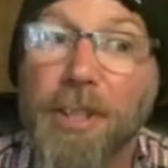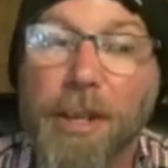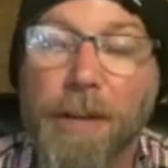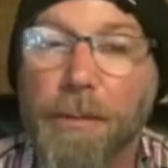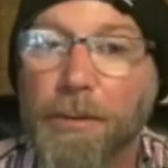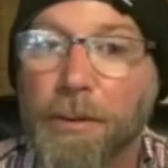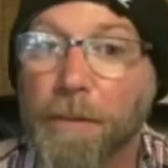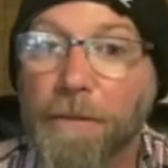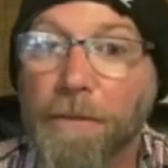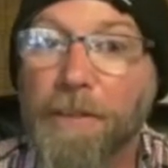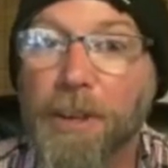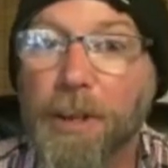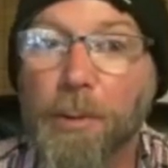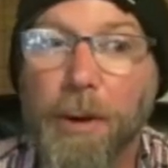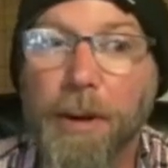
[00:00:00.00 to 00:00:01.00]
to the opponent and
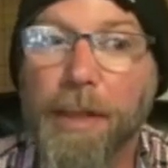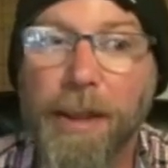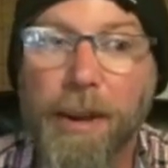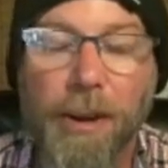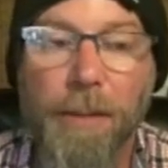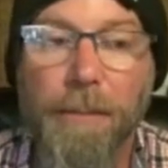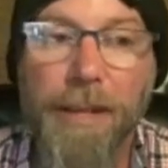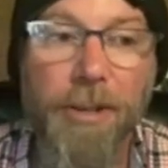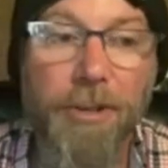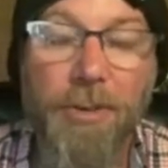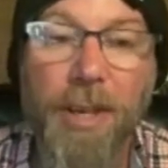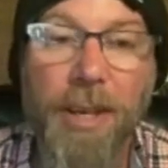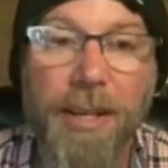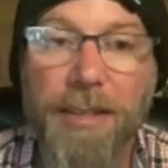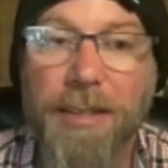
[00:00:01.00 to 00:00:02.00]
feel where they are, because
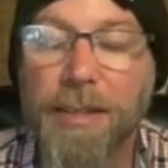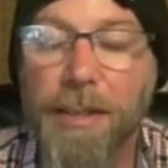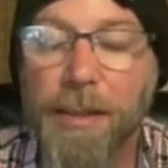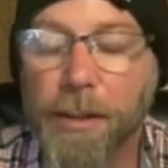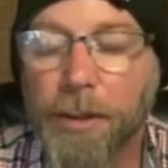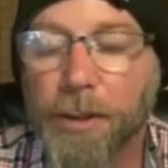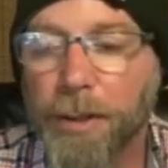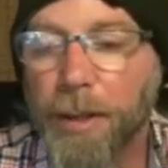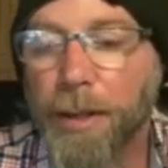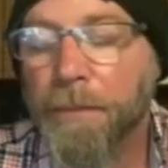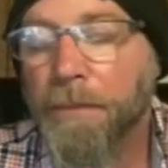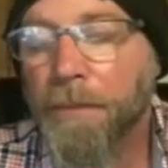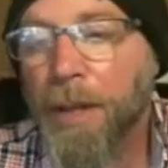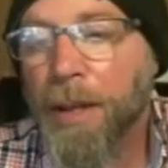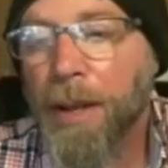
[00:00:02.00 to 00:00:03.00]
you can't see clearly.
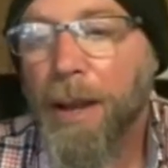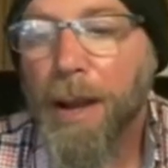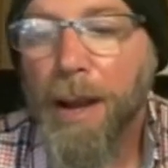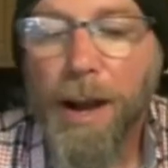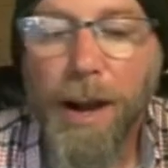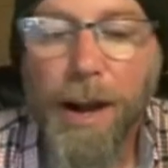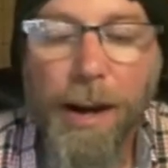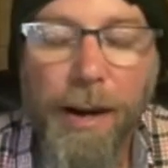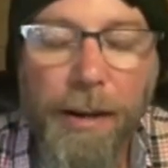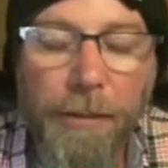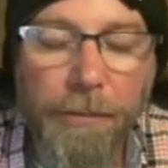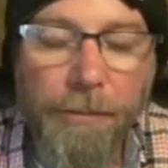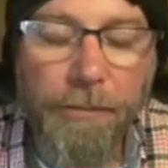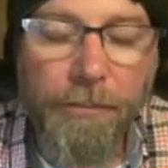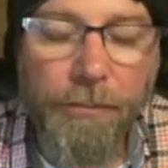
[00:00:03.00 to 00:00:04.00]

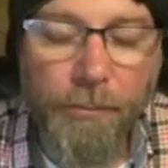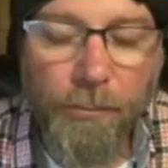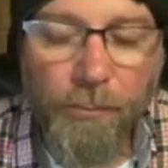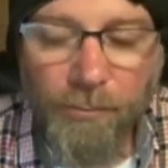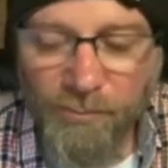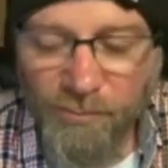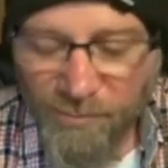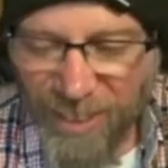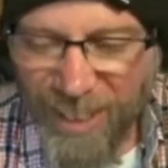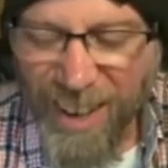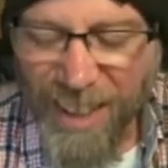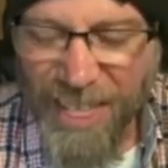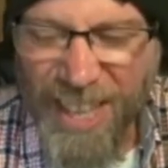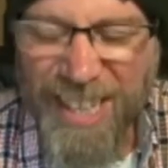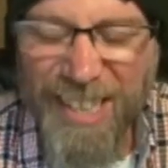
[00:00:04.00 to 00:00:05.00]
Um,
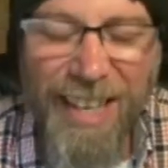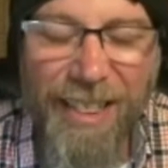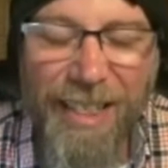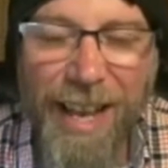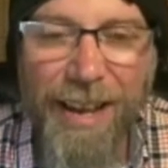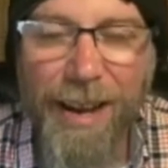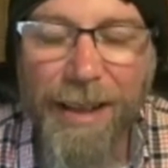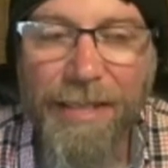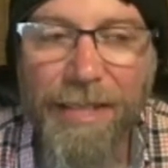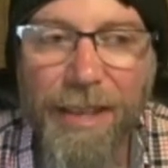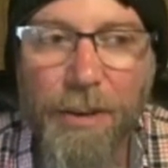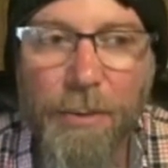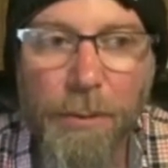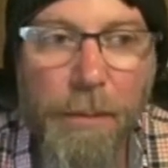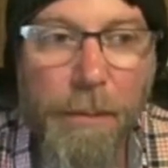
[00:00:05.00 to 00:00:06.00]
things like that, I
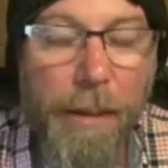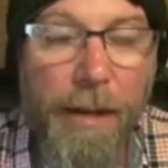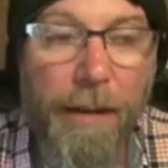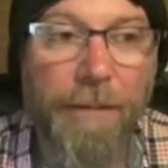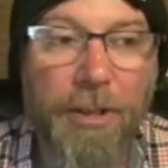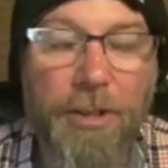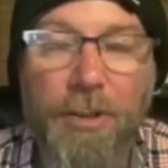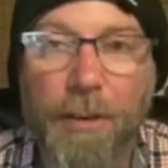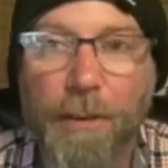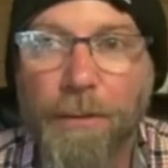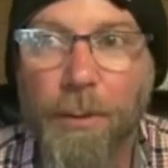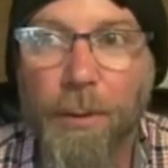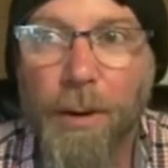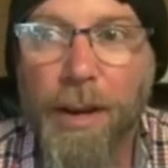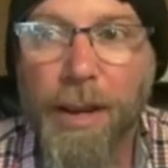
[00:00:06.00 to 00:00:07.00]
think, would be beneficial
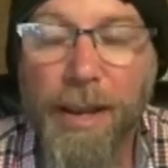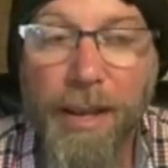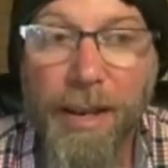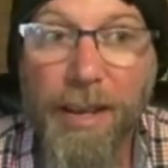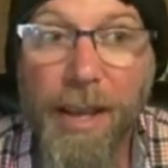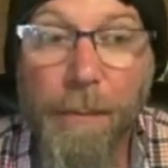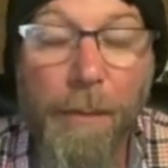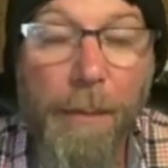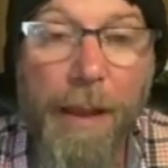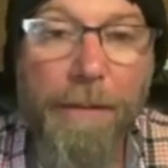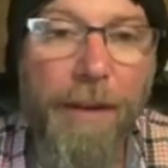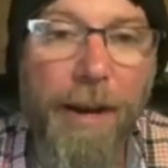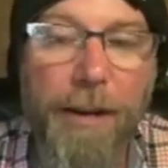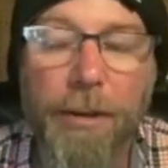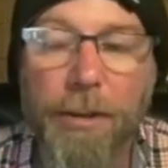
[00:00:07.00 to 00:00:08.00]
for an M M A
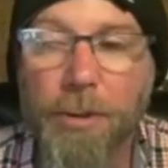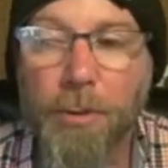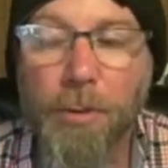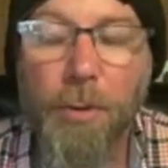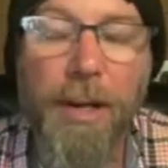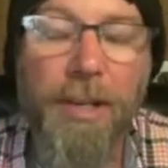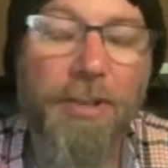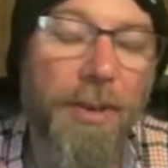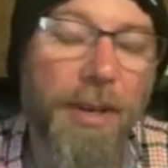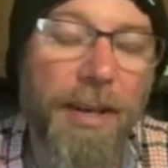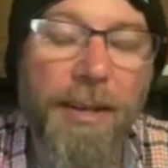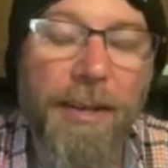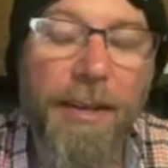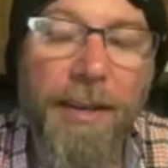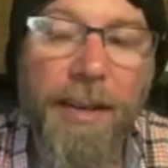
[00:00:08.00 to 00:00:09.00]
fighter to cross-train
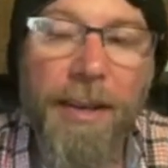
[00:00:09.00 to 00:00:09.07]
in.